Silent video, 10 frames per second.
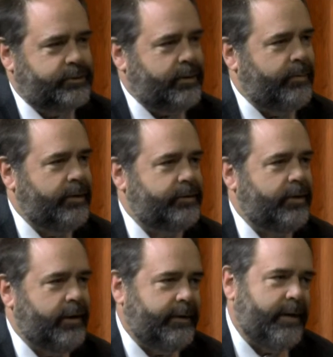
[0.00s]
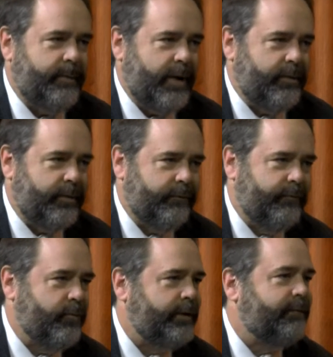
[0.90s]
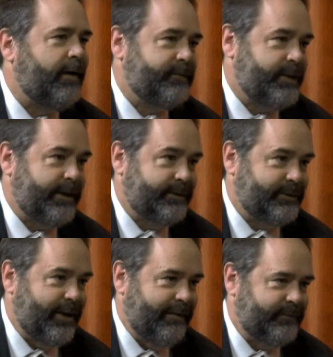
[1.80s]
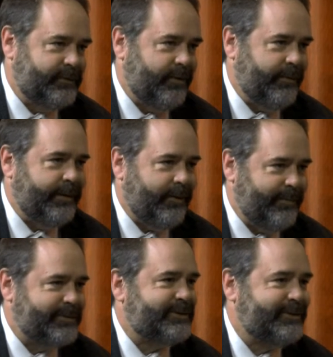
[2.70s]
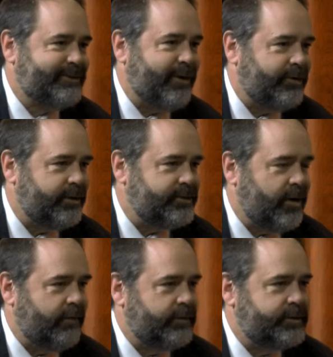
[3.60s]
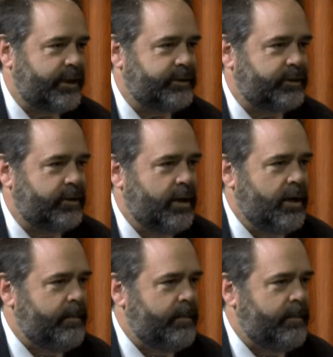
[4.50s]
I want to turn, I got about 45 seconds left, so we can almost start this conversation.